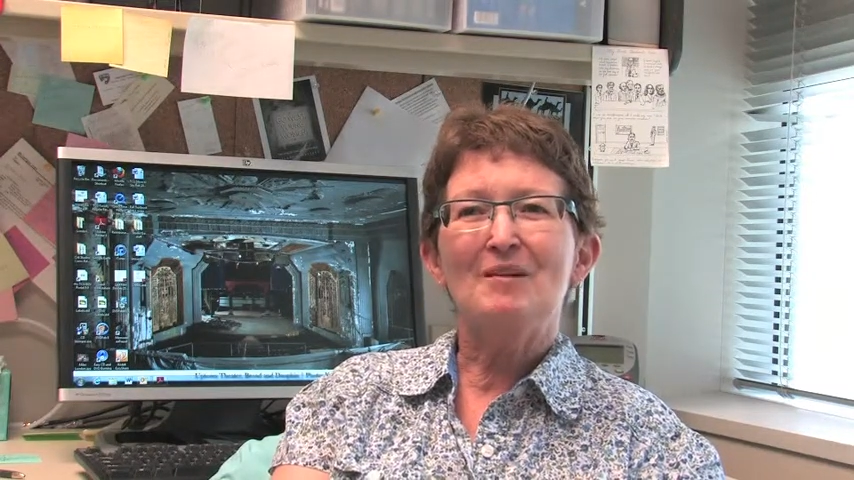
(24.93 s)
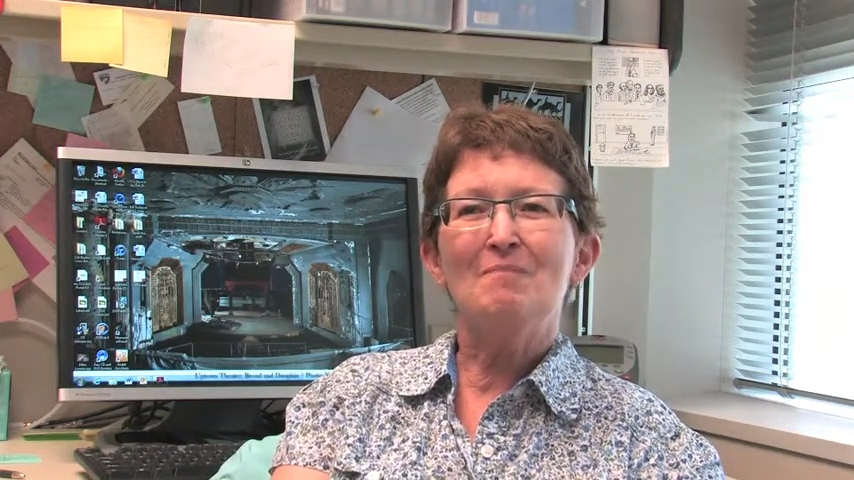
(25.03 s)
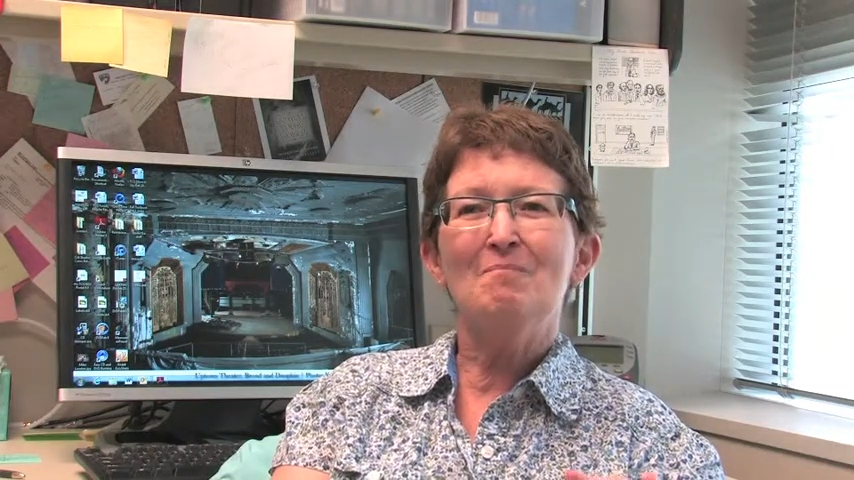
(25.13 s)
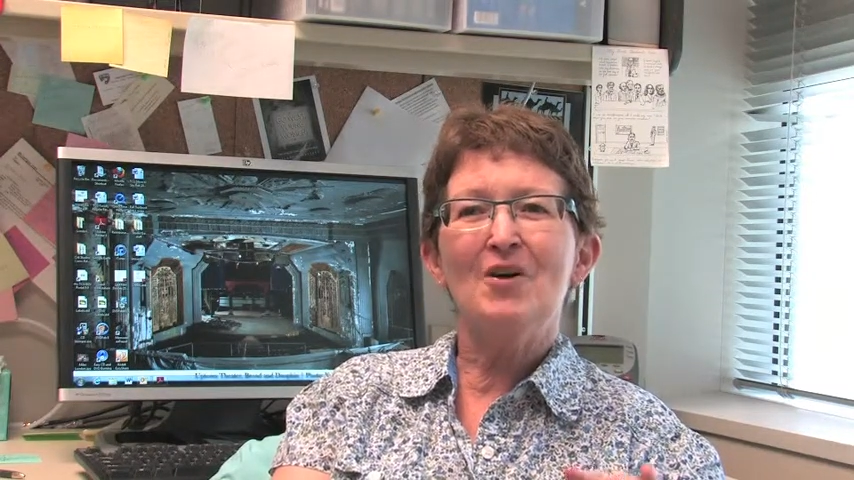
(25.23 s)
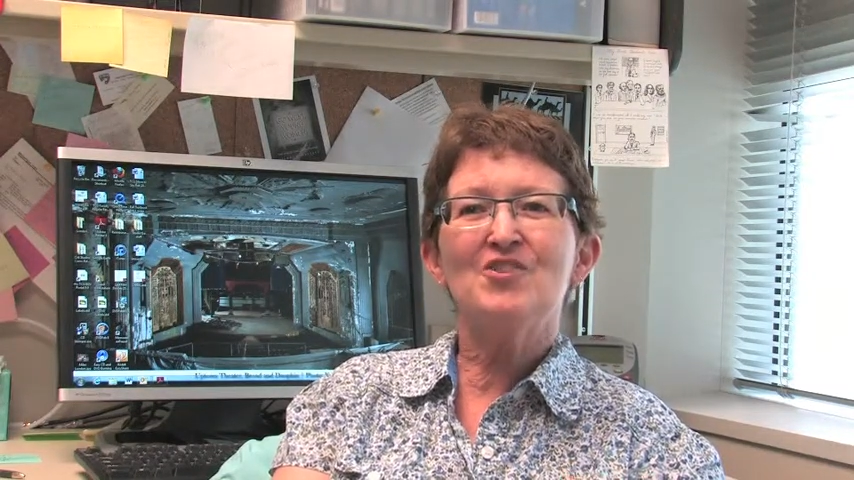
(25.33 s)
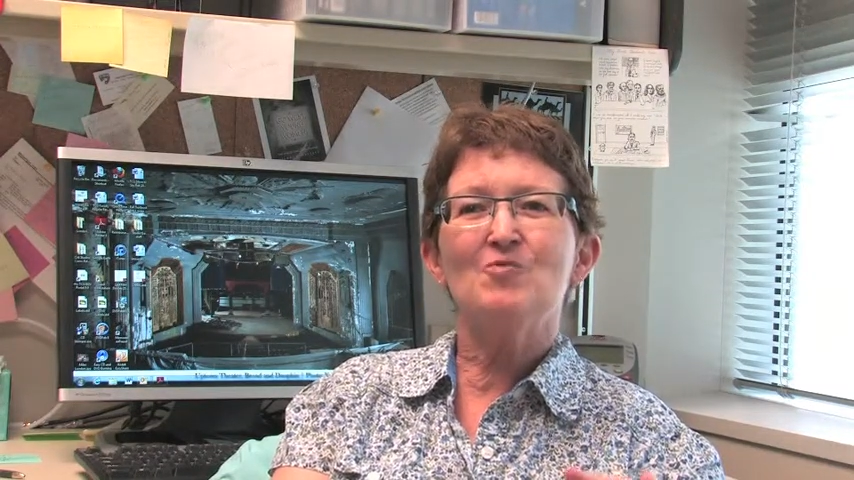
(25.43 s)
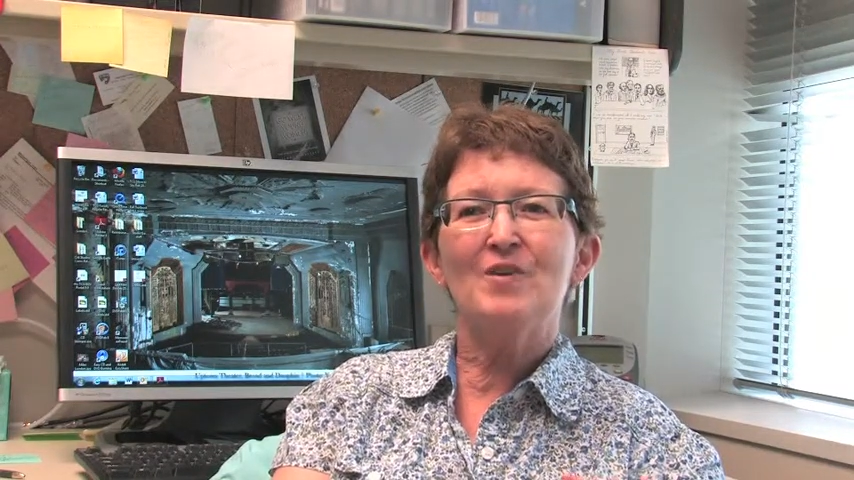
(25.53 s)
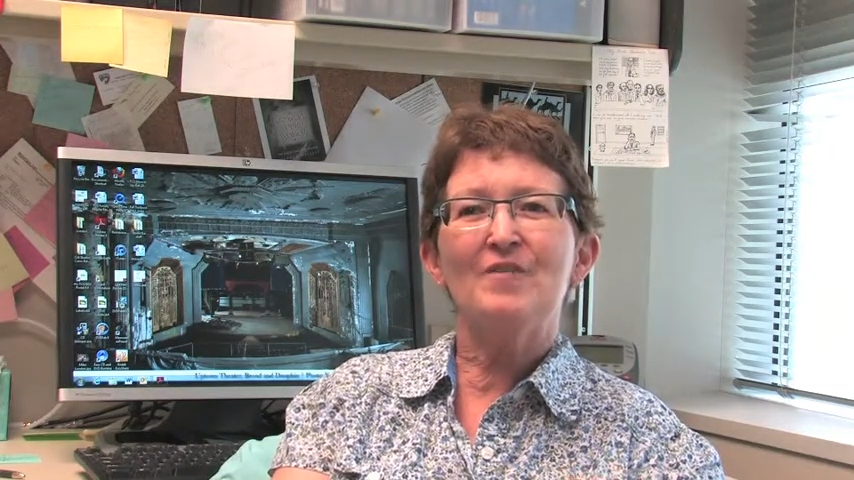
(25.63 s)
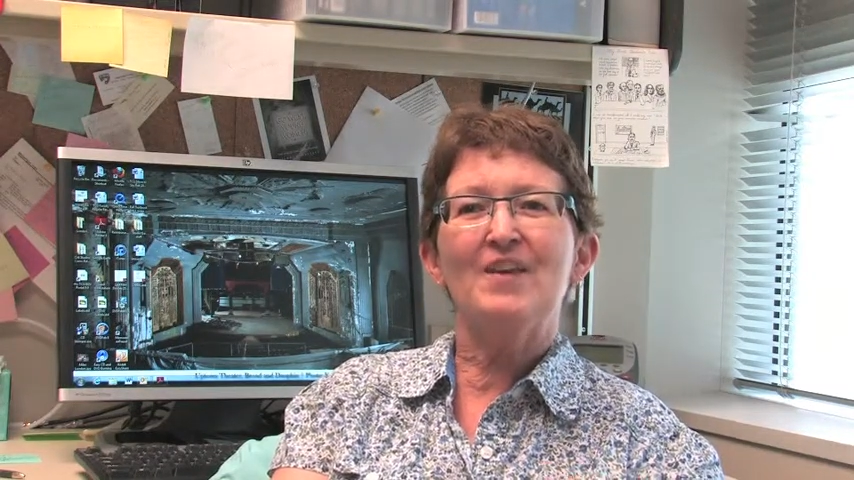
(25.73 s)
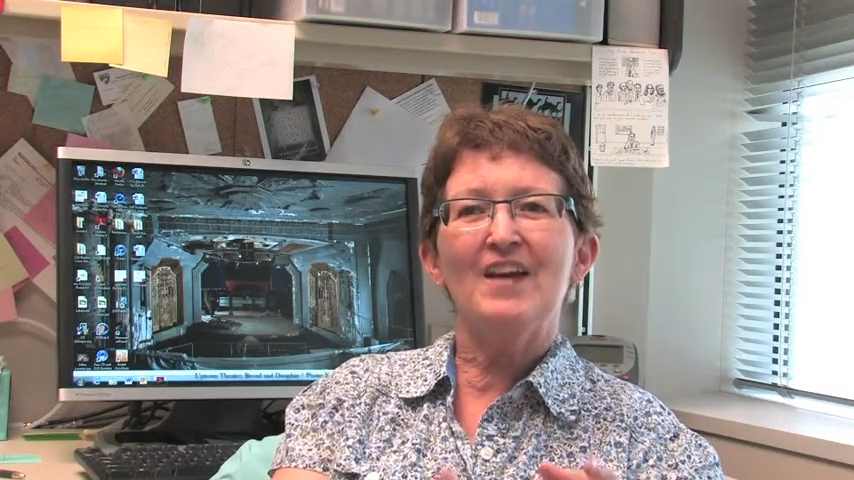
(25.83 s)
much
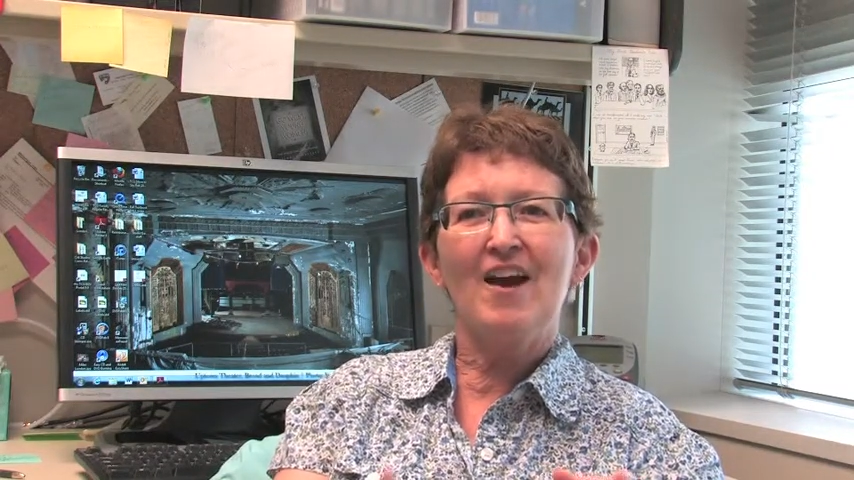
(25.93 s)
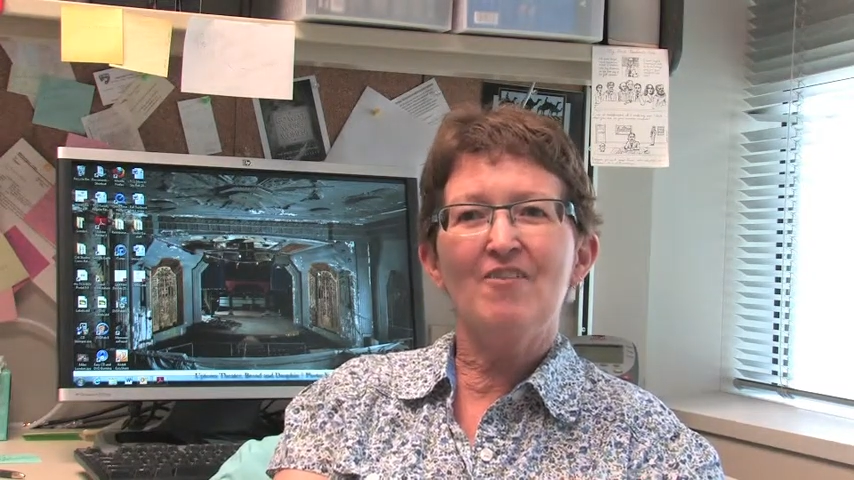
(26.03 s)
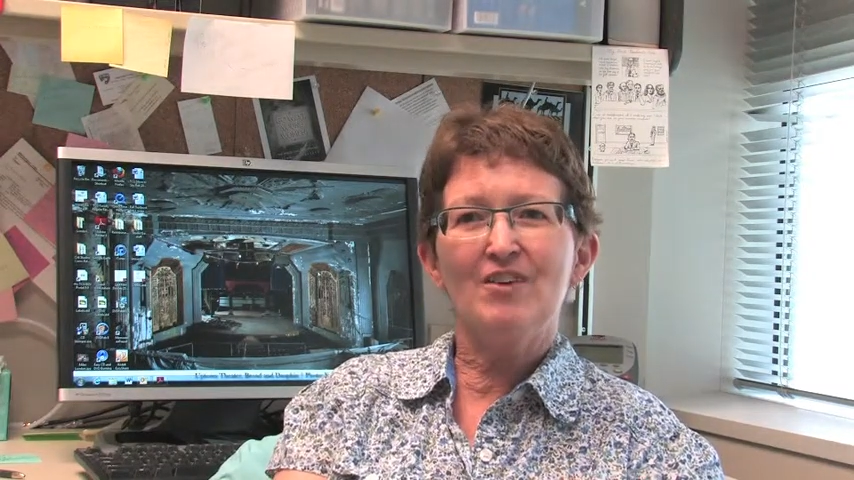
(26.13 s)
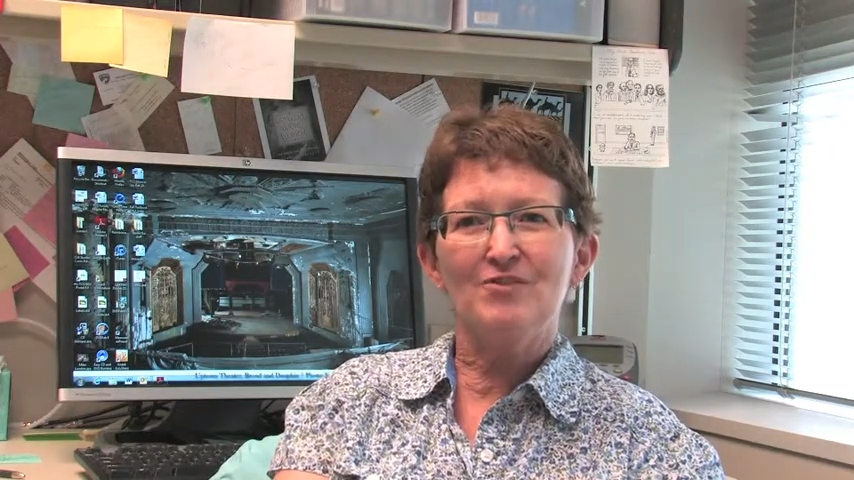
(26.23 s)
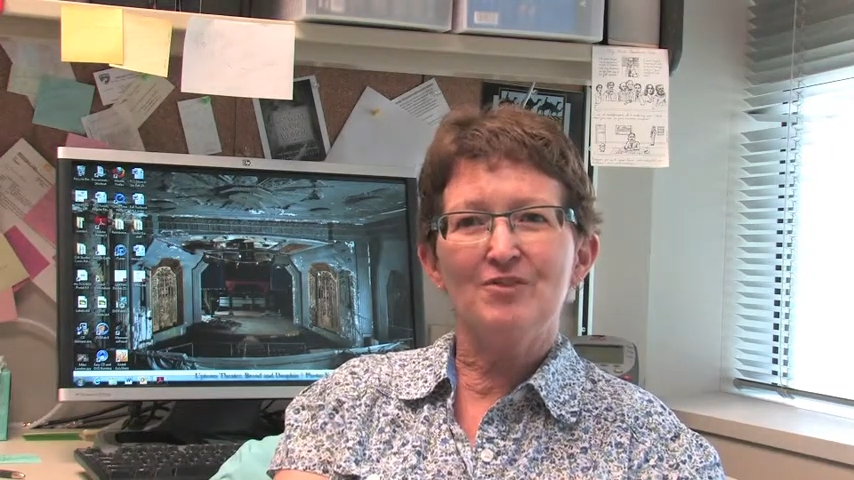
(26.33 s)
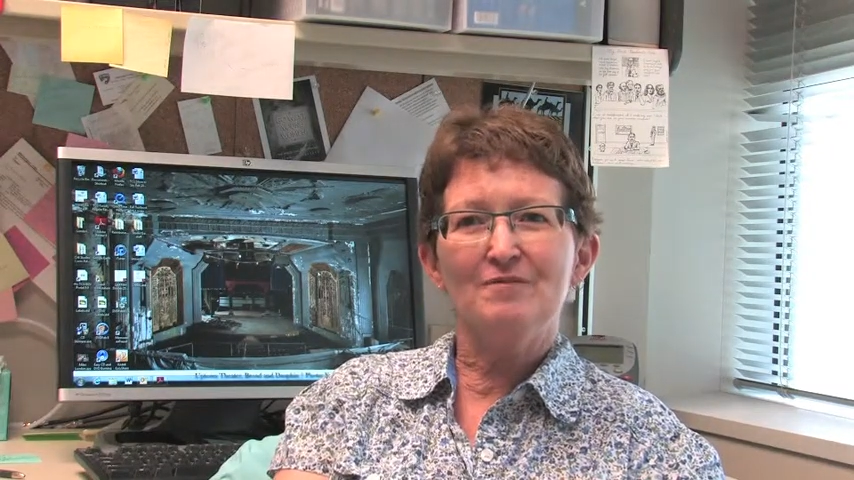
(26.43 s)
with the character.